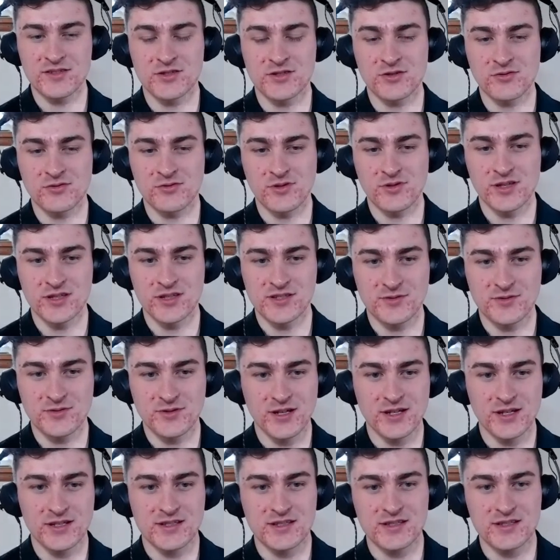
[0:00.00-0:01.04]
to you in the
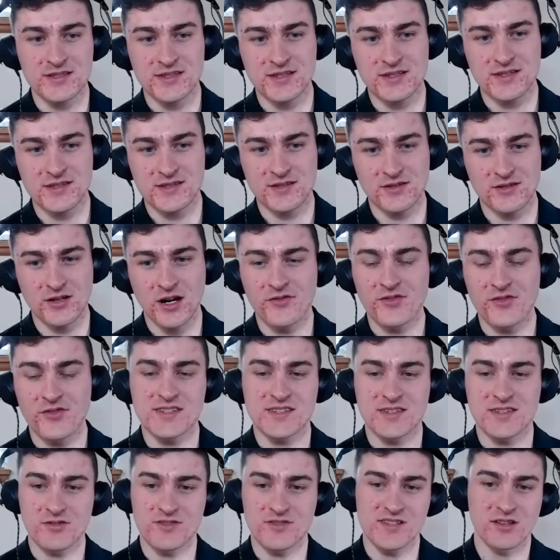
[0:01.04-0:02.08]
2019 season?
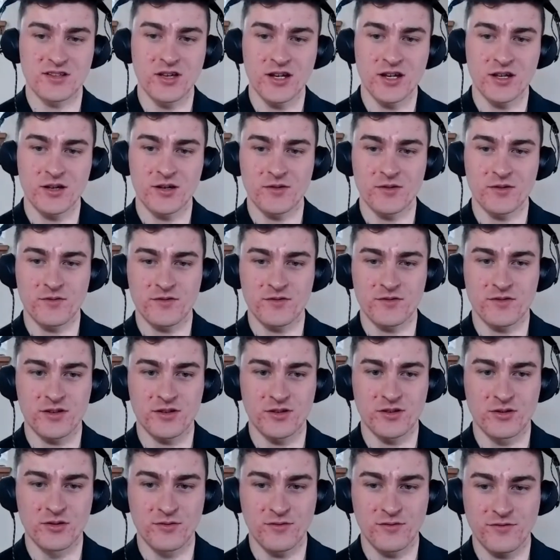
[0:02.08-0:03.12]
Obviously there's a lot of,
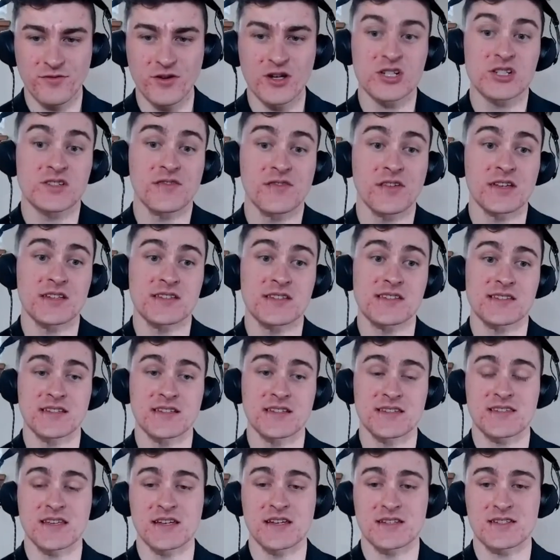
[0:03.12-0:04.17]
you know, fresh faces,
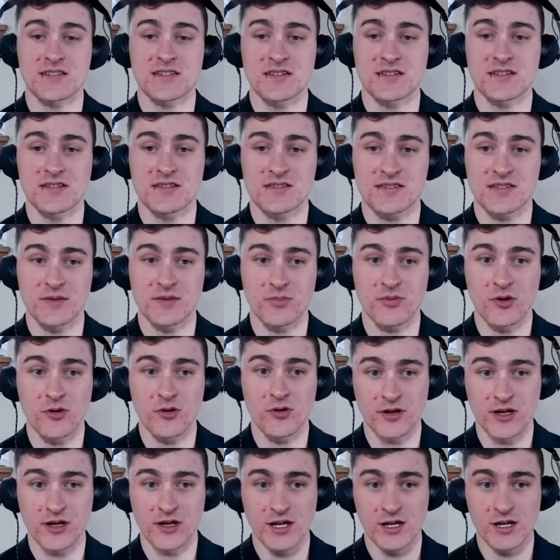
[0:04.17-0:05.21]
let's say to the
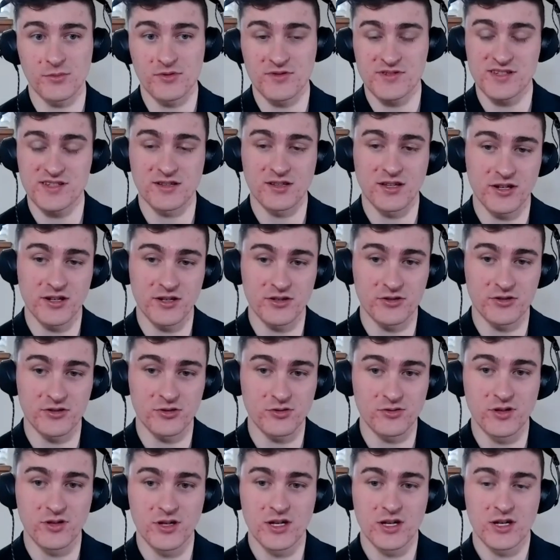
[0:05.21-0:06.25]
pro game. There's a lot of
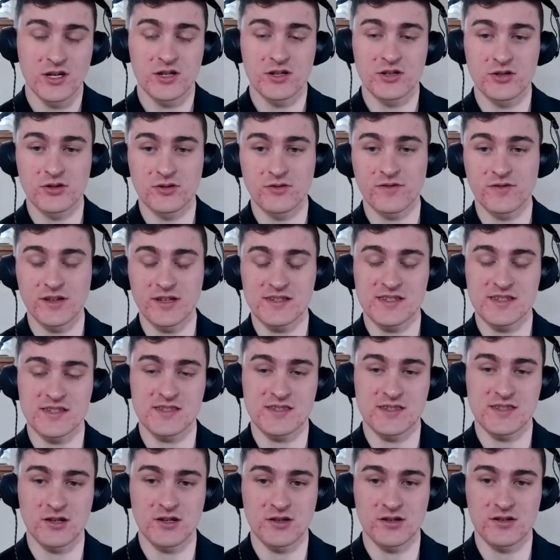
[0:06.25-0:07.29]
new
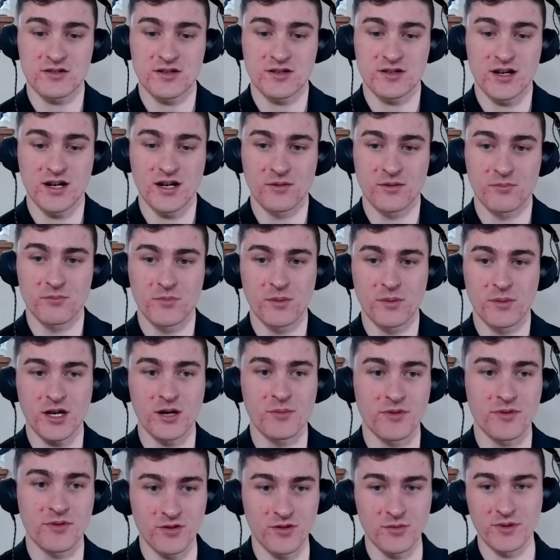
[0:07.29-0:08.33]
faces there, maybe
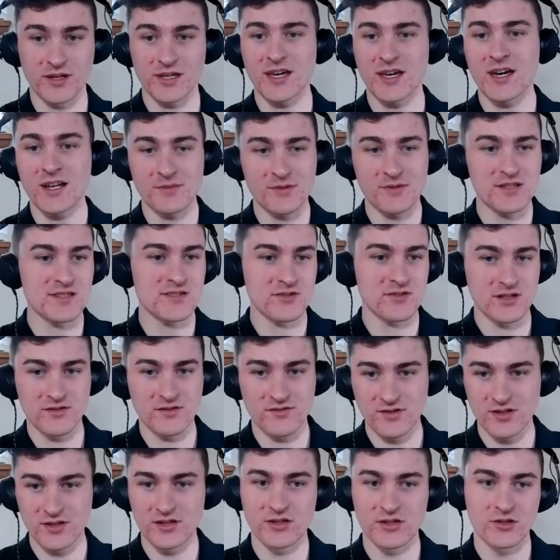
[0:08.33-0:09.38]
coming from academies or
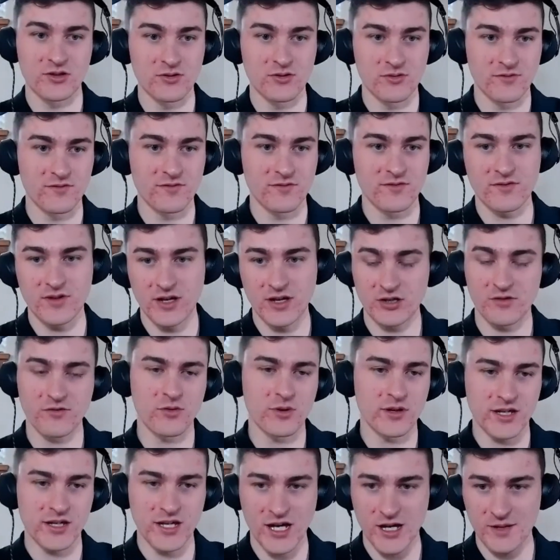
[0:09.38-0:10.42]
even, you know,
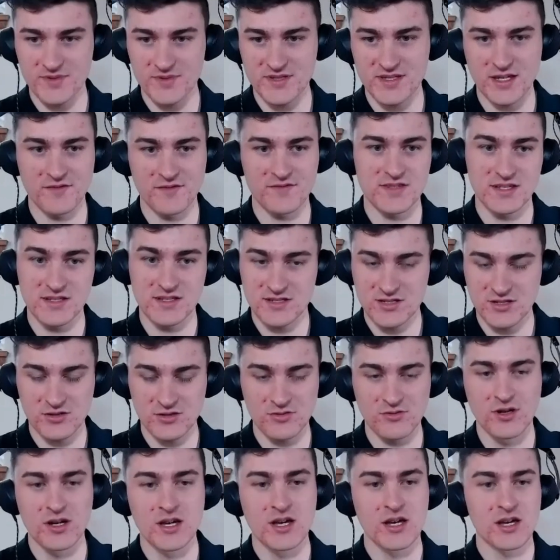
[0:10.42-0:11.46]
Vancouver Caps
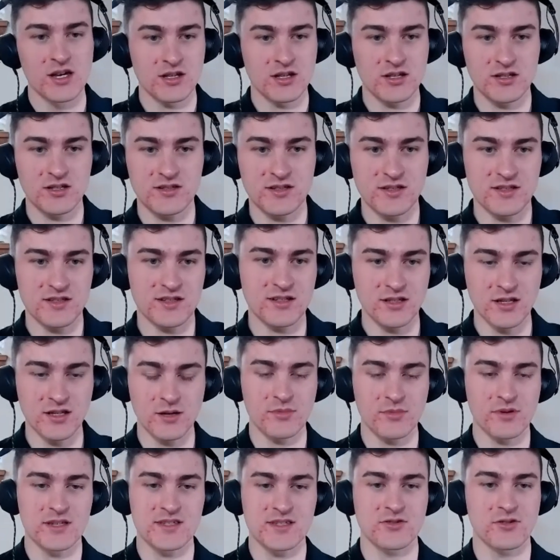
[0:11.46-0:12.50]
FC2 to the
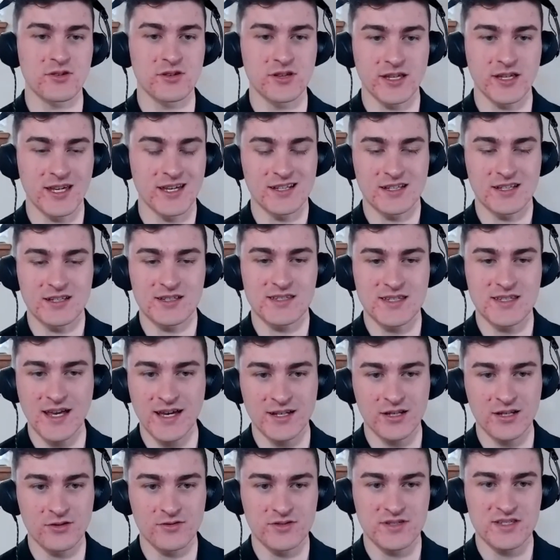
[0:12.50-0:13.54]
club. Is there like any
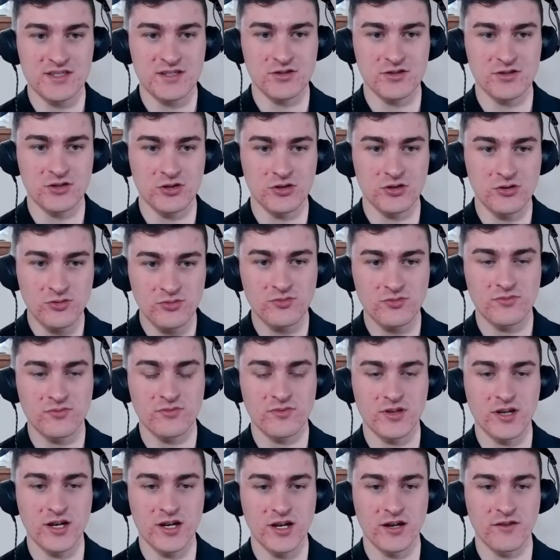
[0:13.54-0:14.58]
standouts to you
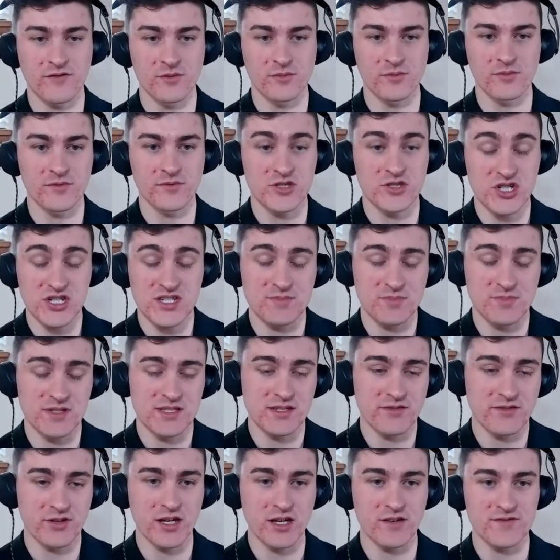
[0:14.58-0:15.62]
from just
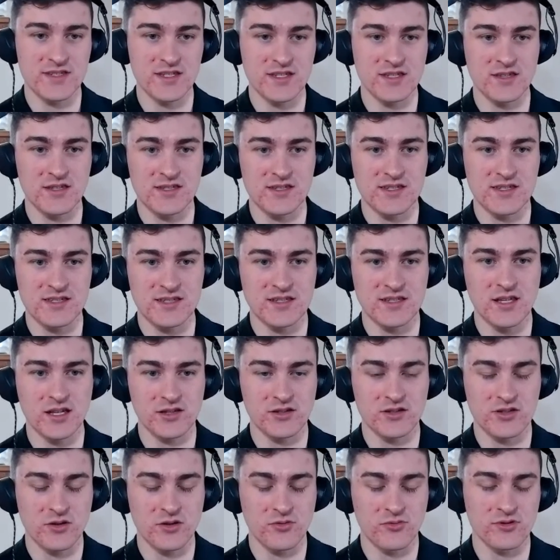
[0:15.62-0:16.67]
Pacific FC this season that
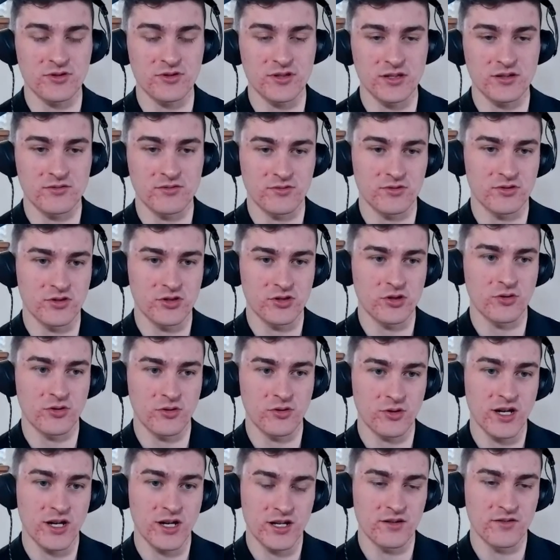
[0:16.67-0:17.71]
really
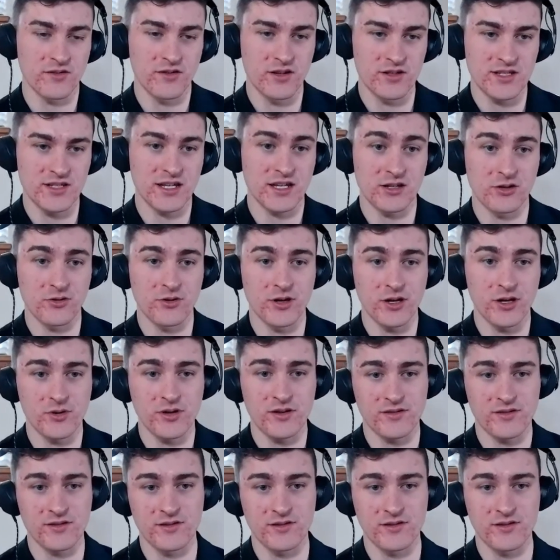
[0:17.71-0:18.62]
you're kind of taken away with?